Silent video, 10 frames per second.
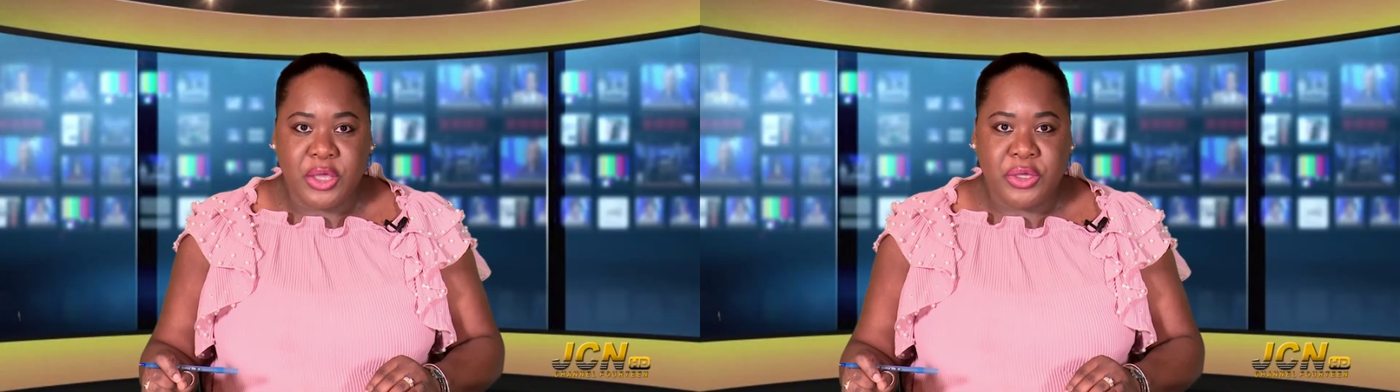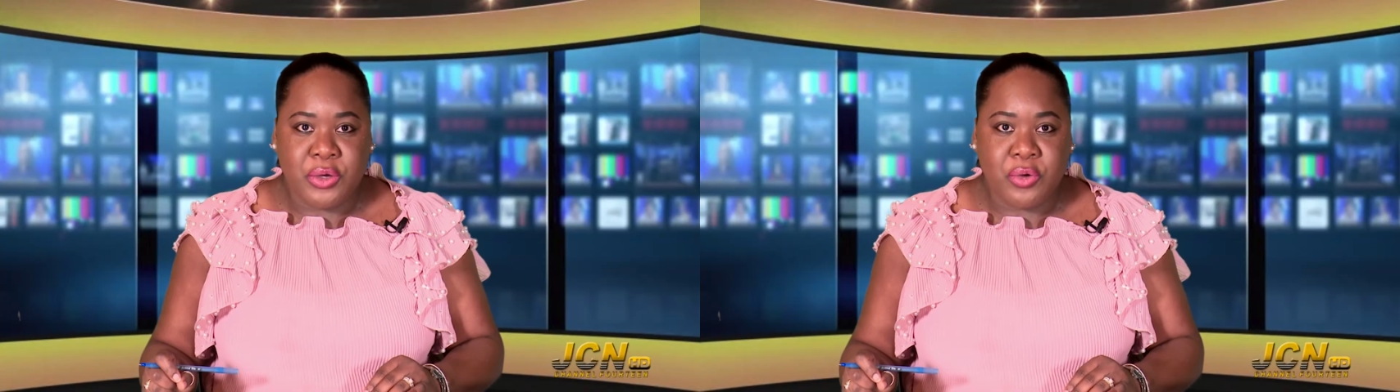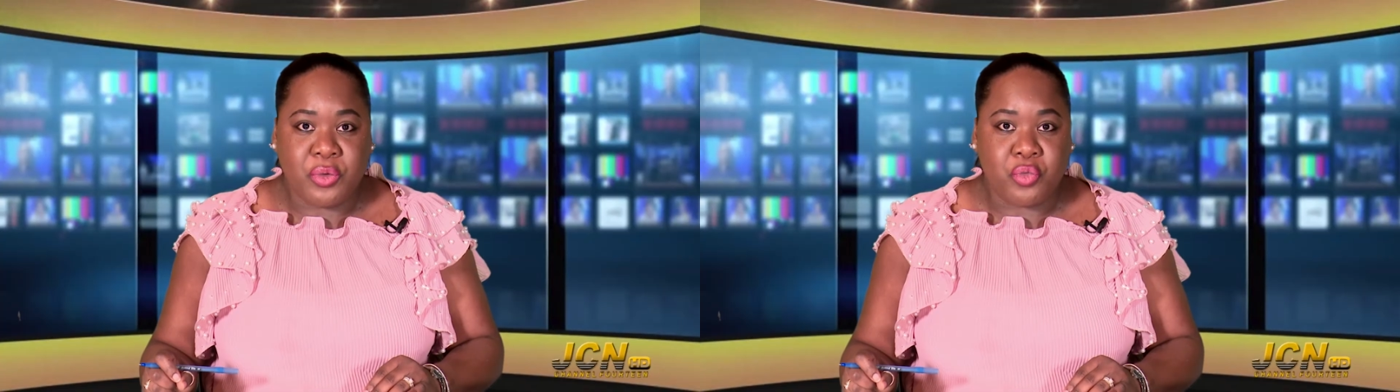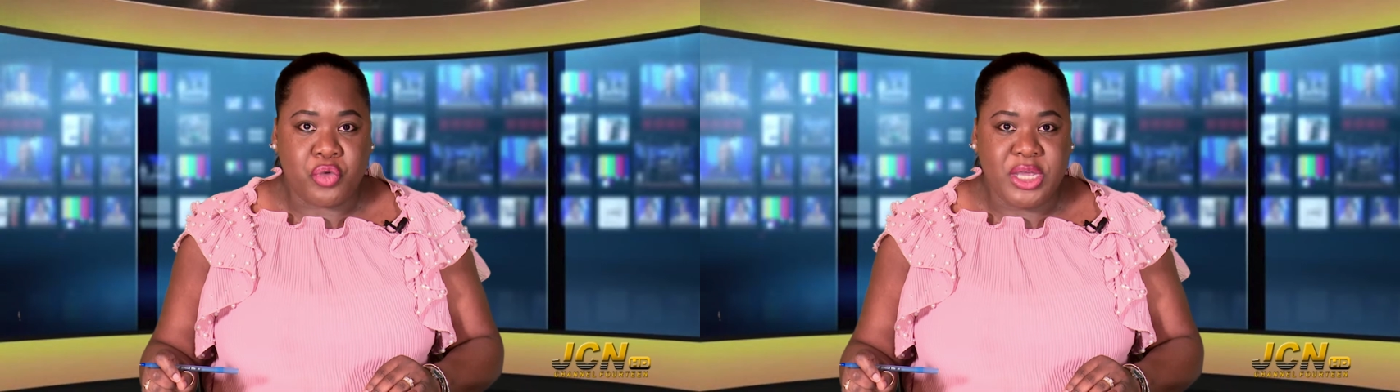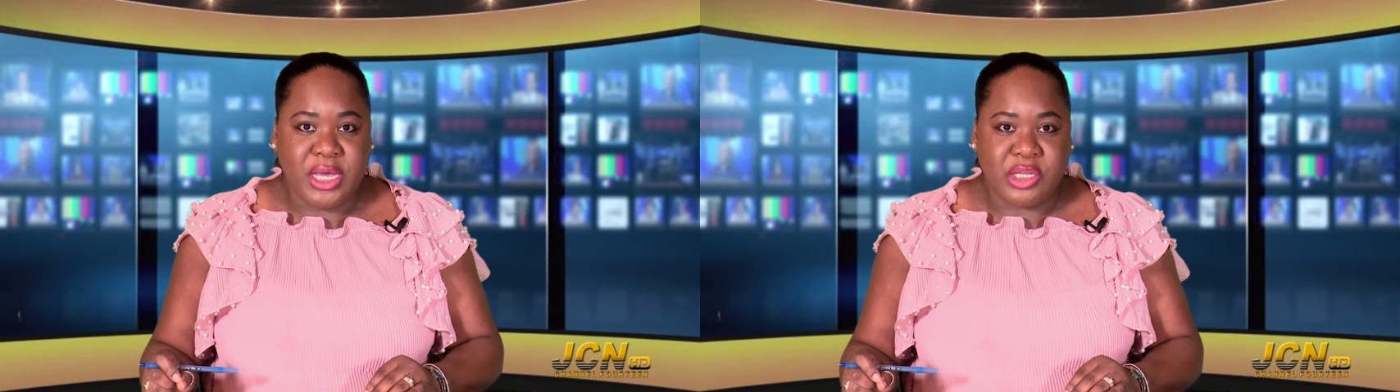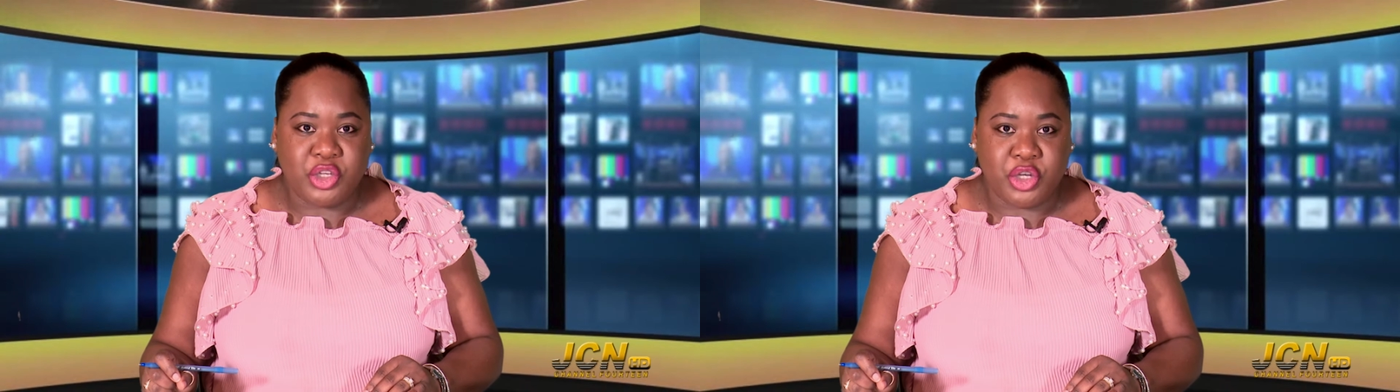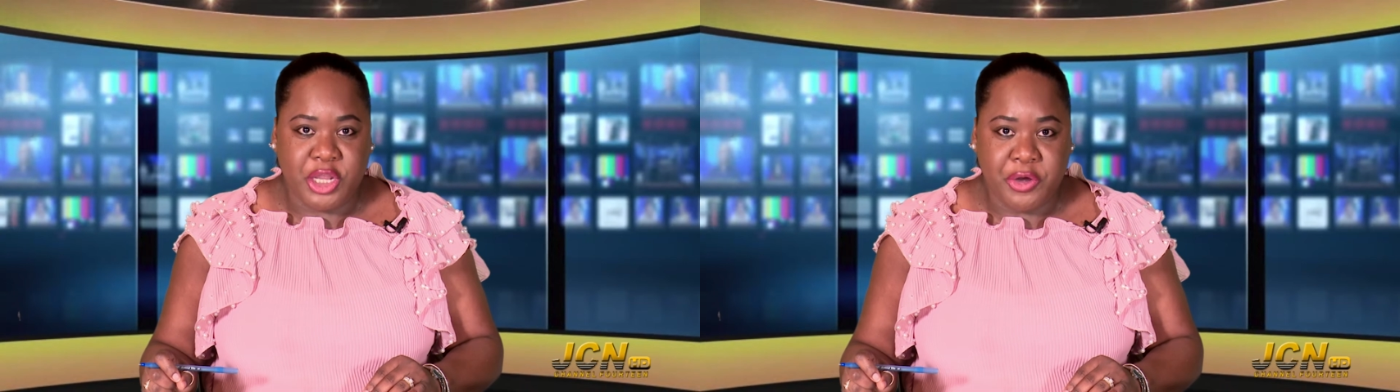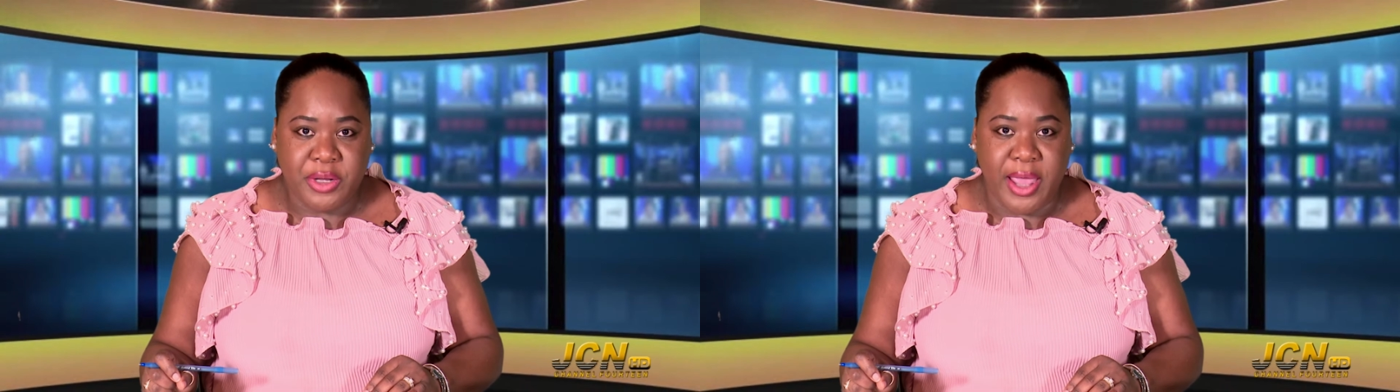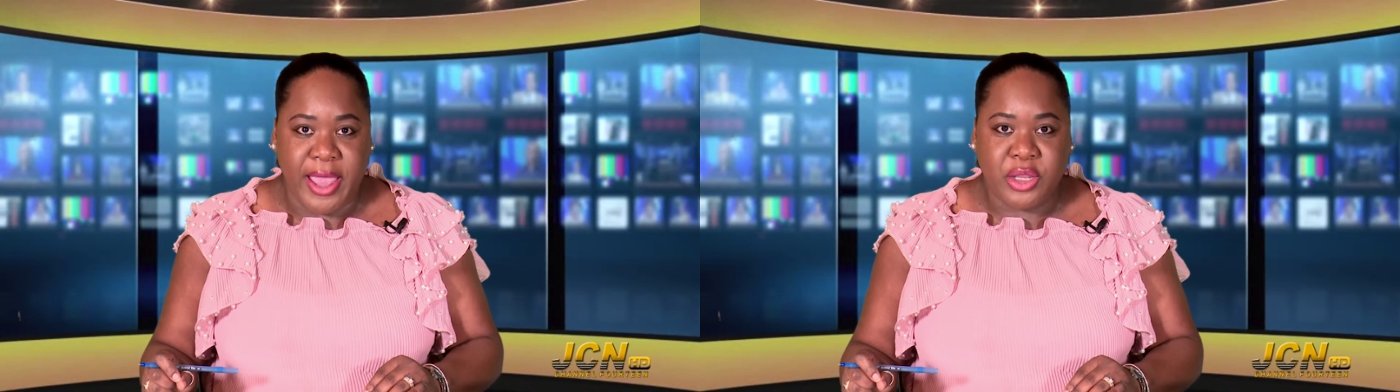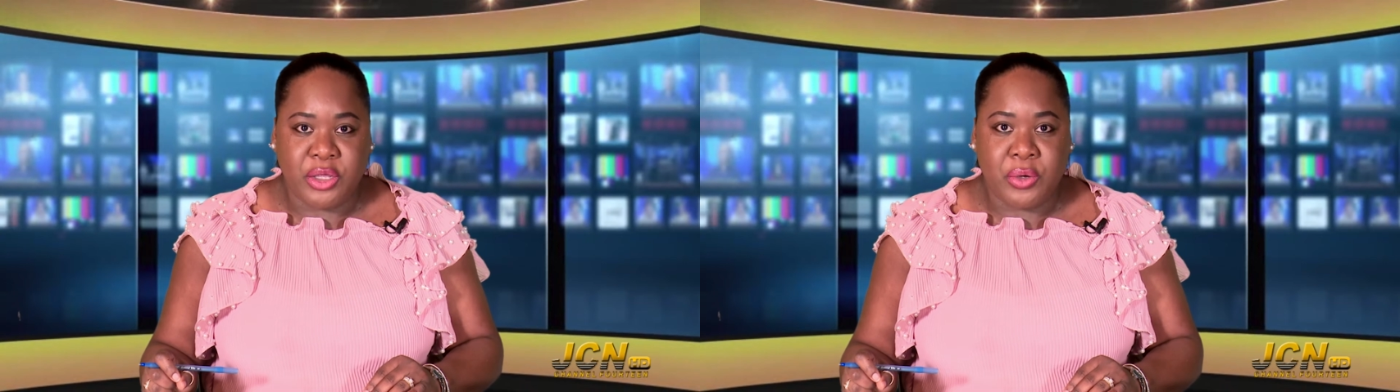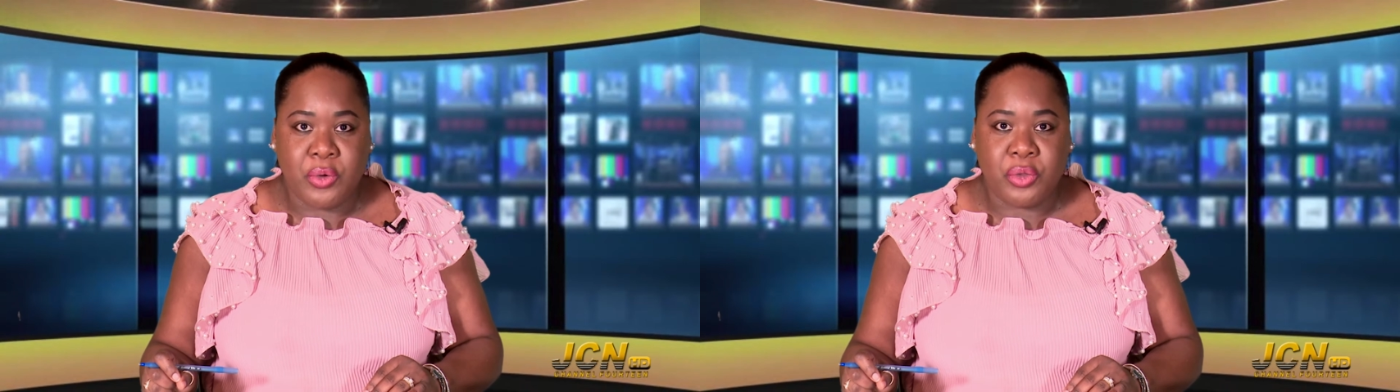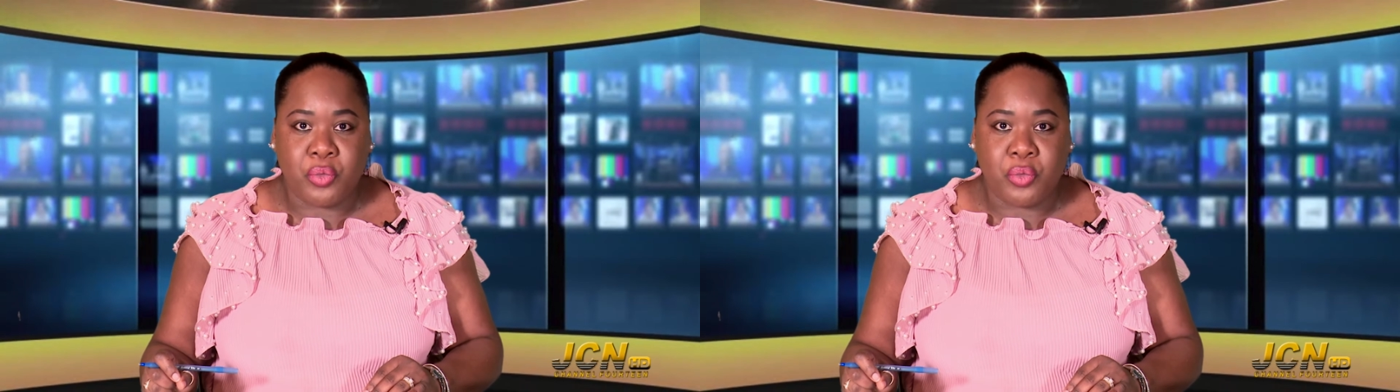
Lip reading: Youth Re-Engineered, and Youth